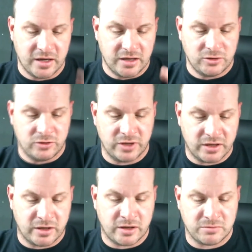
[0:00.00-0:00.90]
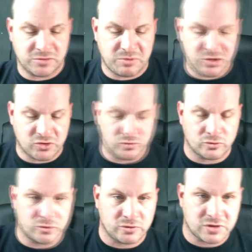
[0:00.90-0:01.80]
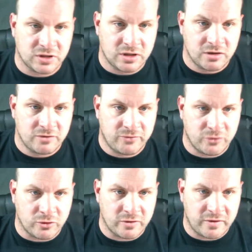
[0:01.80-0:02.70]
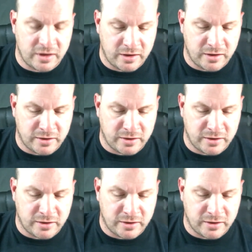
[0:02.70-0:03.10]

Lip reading: you get special rules for the